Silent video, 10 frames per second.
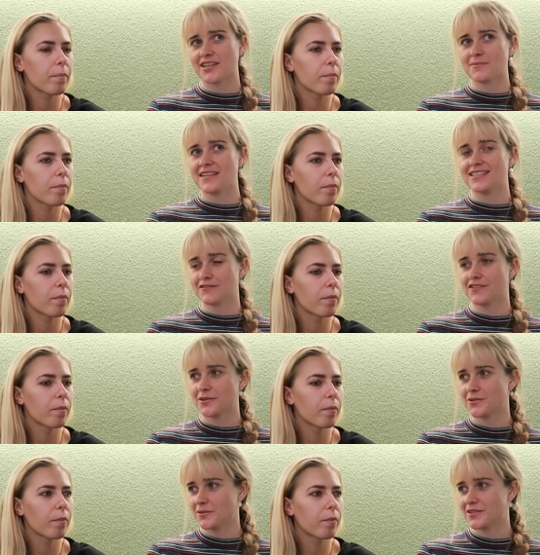Speaker 1: going to be
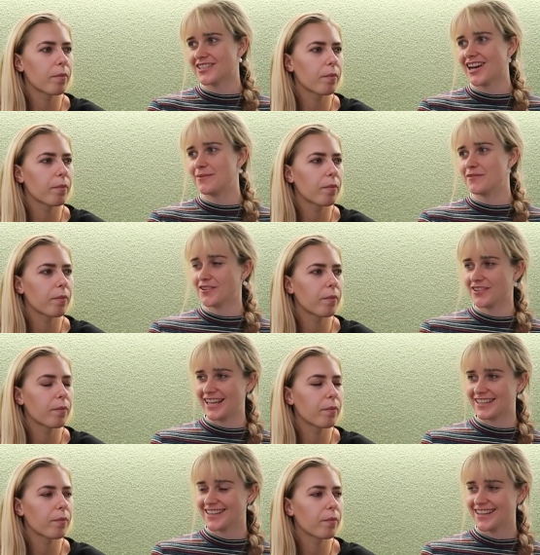difficult all the time if you're
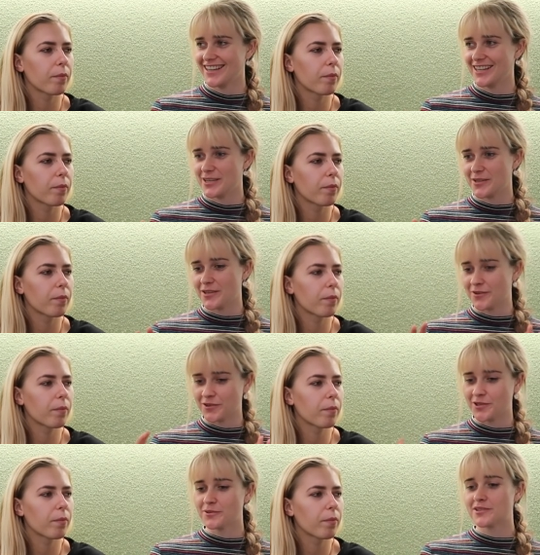like,
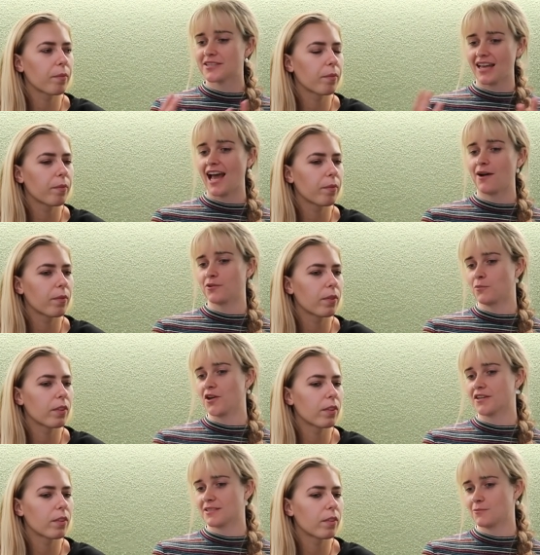you're used to how it
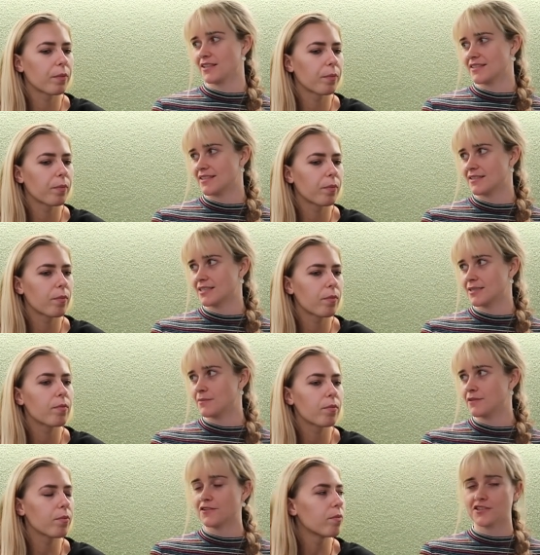works in one
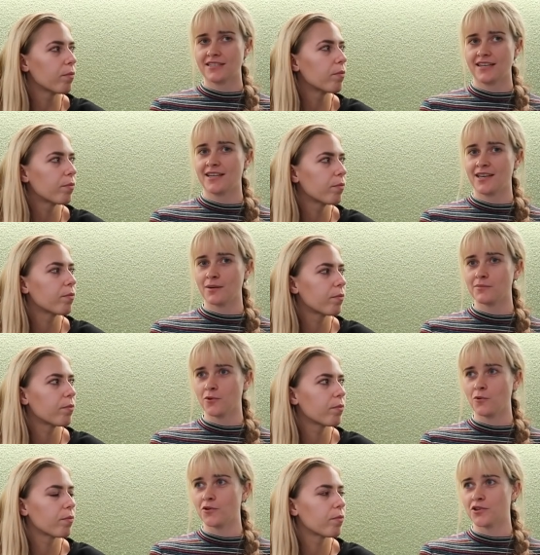system. If mm-hmm. you're studying
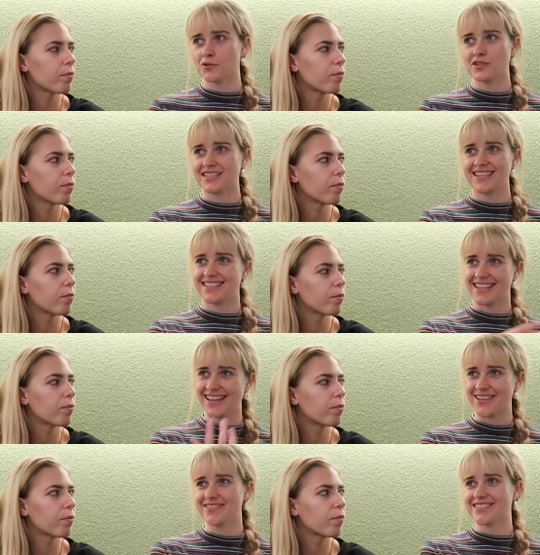abroad, you just need to
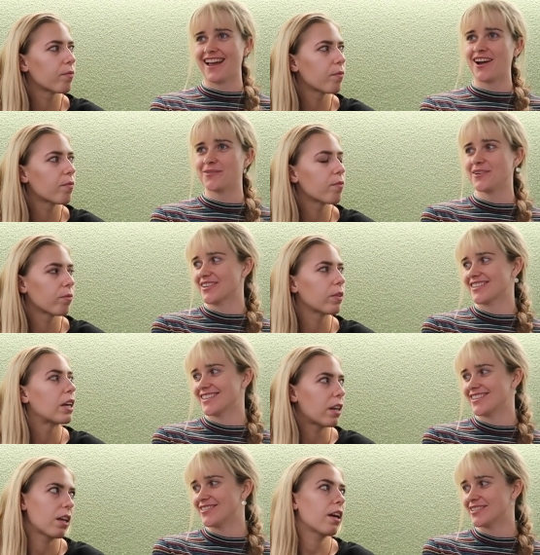get used to how it
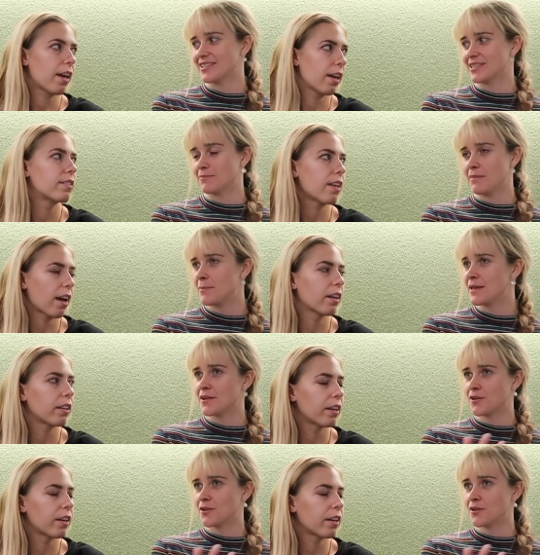works in the new system. Exactly. Maybe